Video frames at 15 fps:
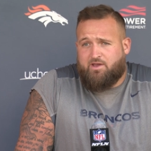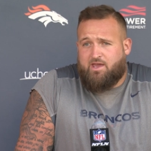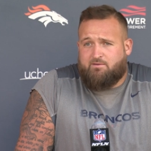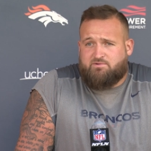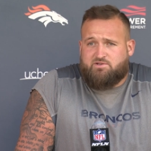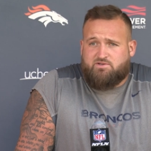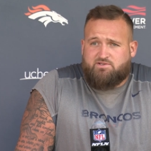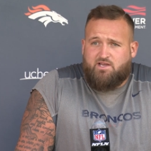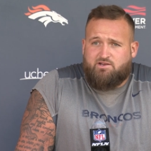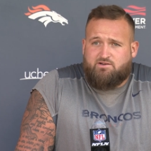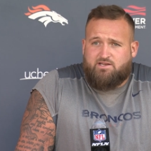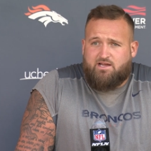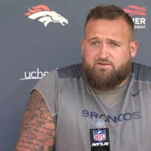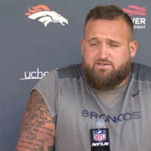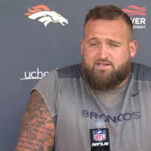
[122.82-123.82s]
games. So say you're
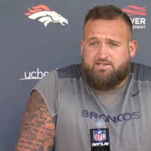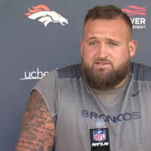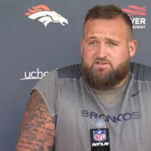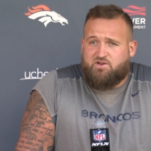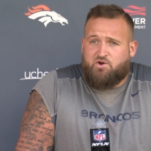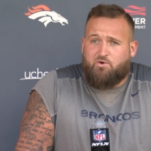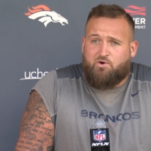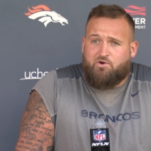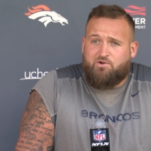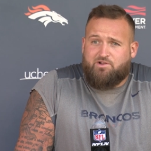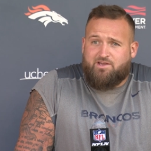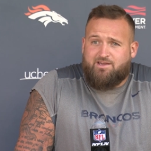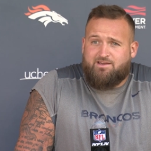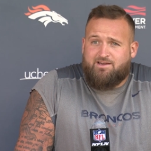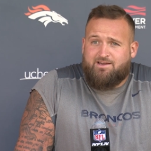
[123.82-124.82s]
down 10-0
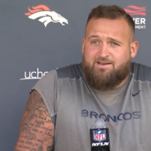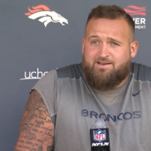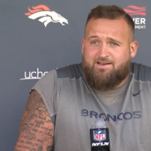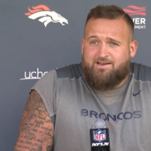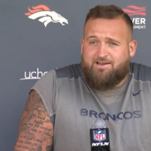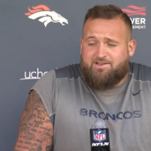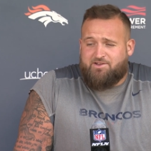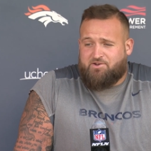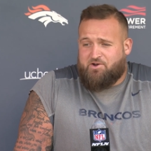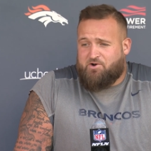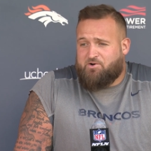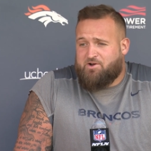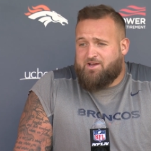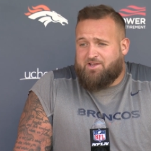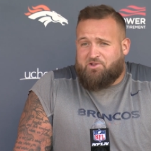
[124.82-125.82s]
early, you
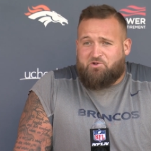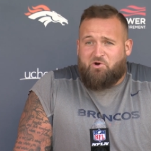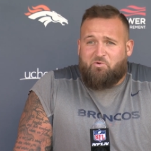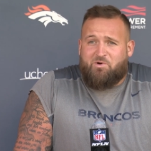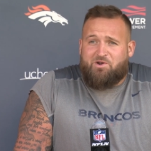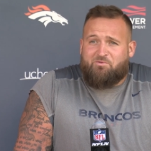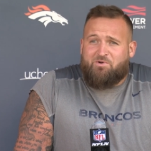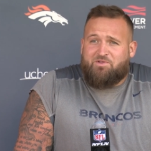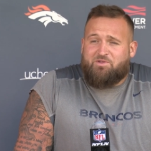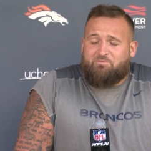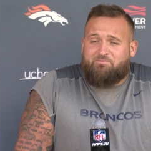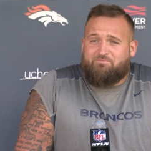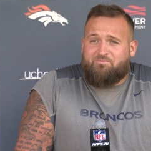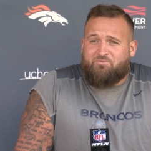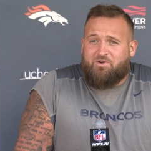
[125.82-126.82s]
know, you don't want to run the
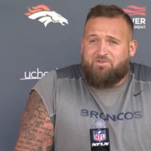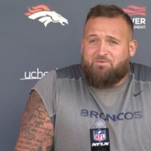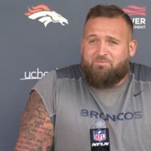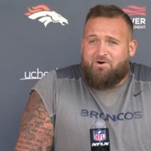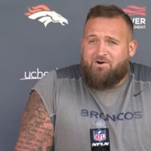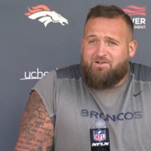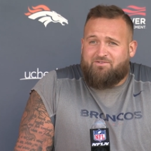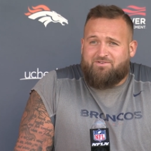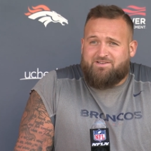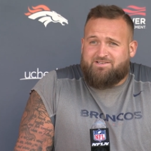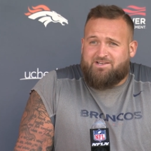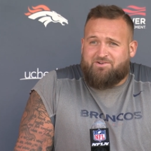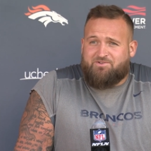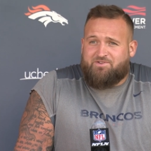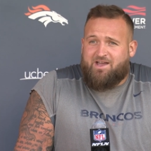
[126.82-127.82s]
run the ball every
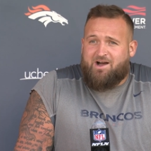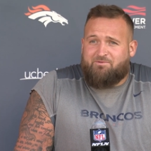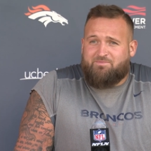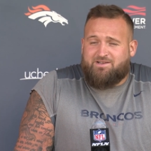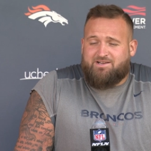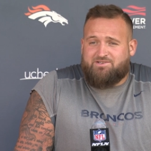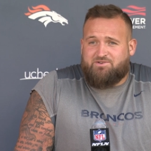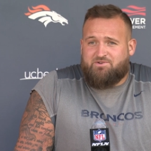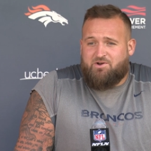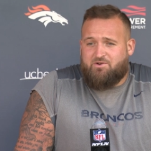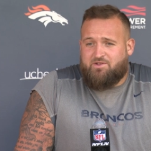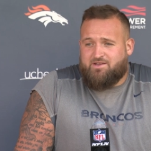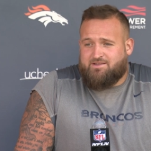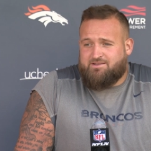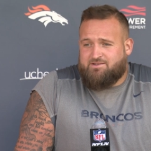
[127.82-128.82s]
single down because you know
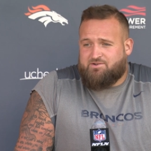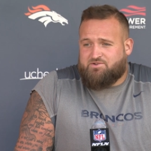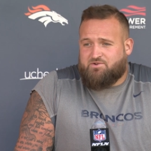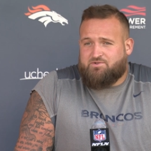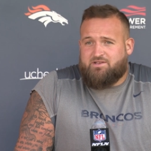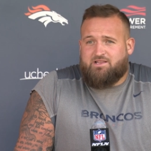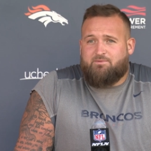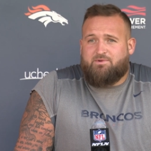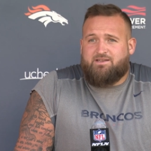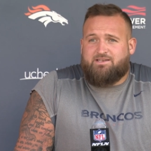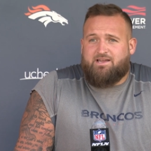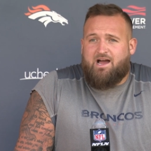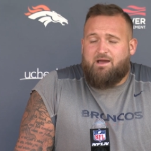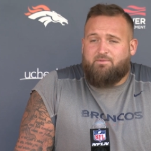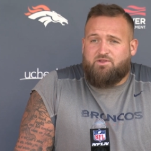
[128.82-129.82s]
that there's only limited
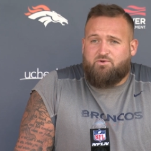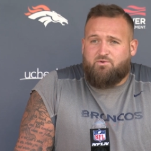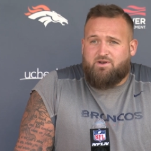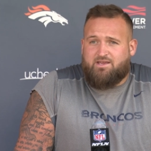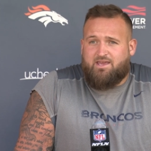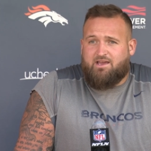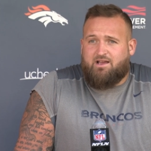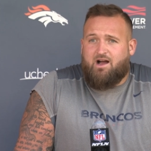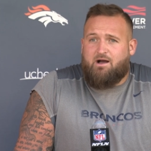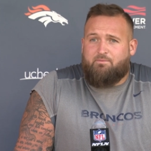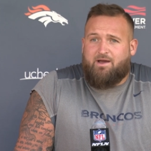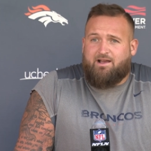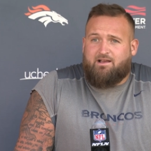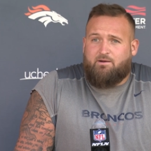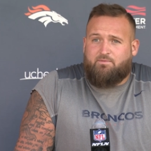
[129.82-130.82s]
time and you want to get caught
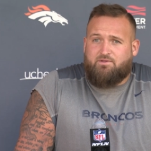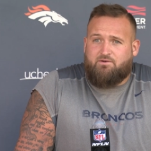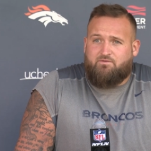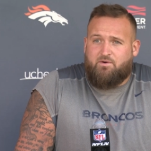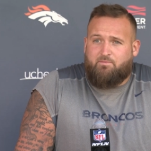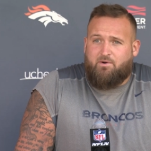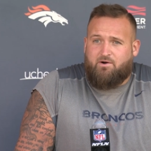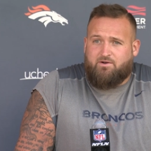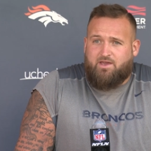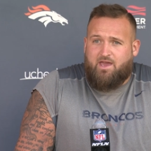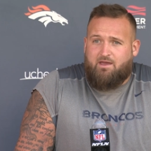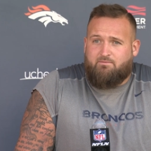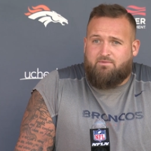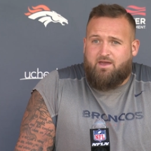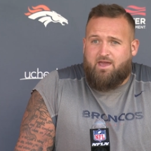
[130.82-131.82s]
back up in the football
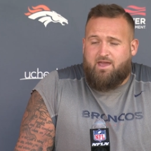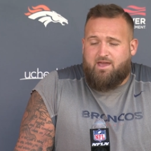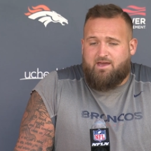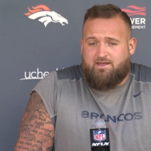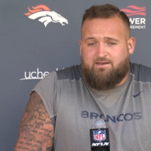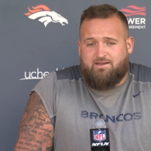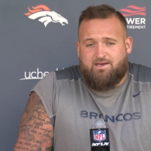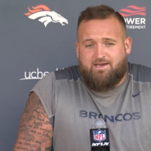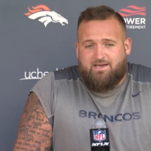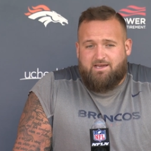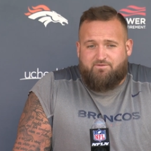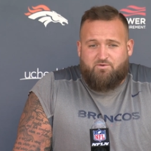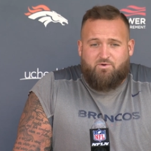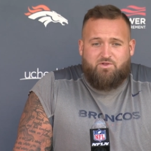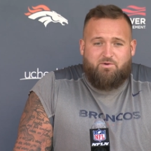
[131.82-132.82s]
game. And
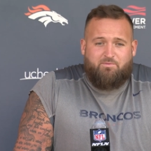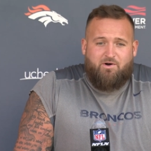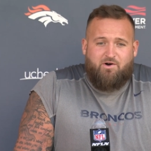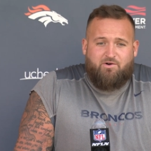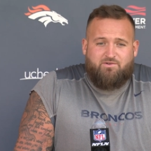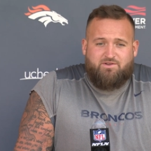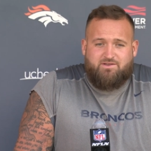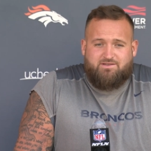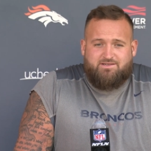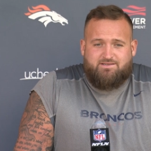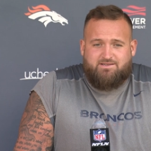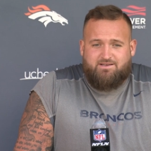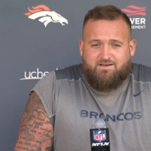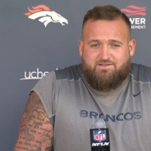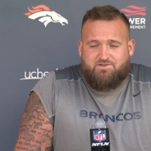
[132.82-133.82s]
if you run the ball and
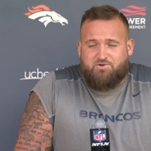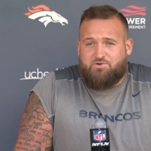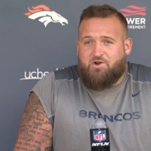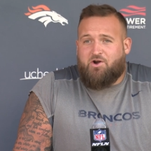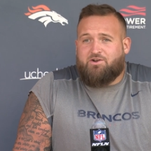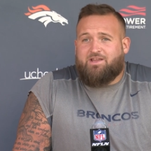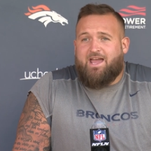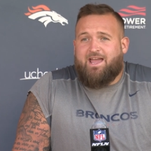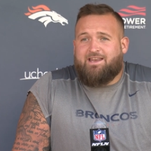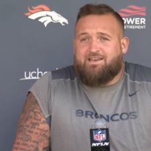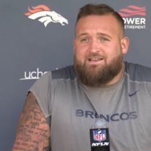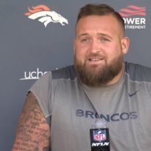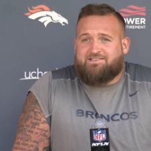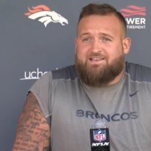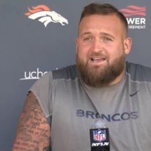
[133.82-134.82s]
it's a two-yard gain
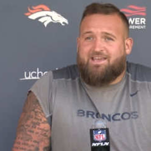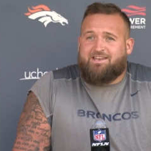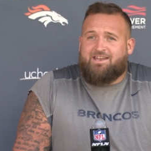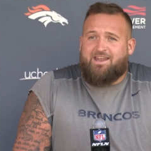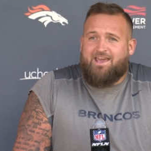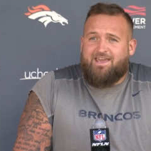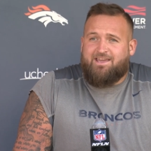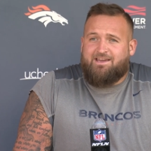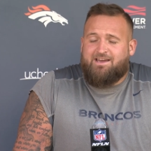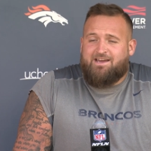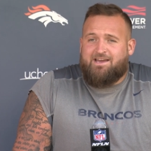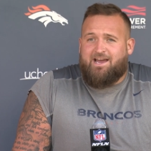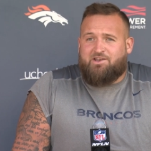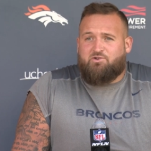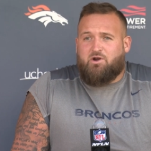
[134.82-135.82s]
and it's second and eight
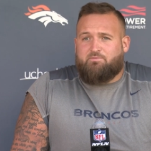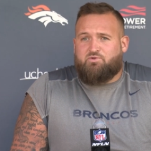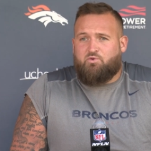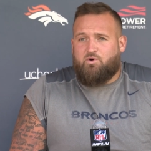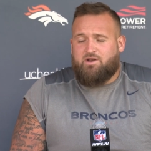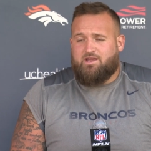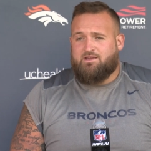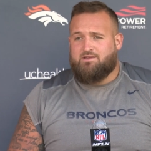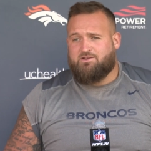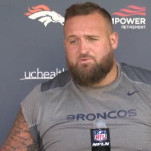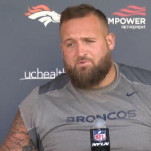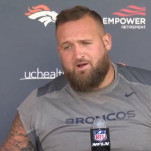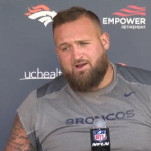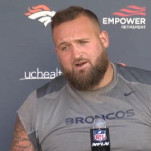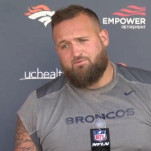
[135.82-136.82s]
and you're up 20, you're
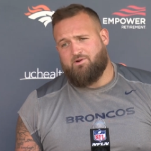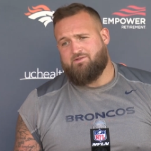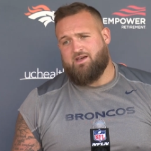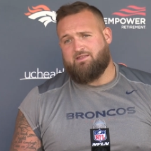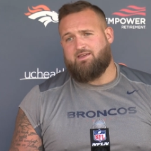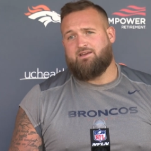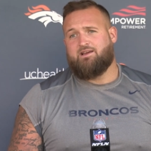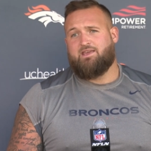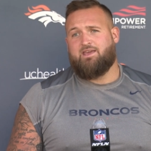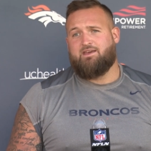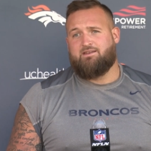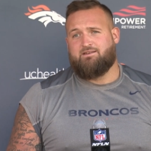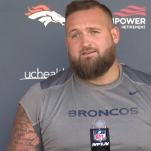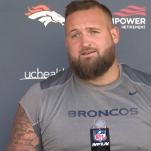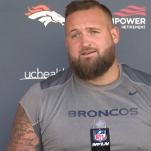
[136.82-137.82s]
probably going to run that thing again.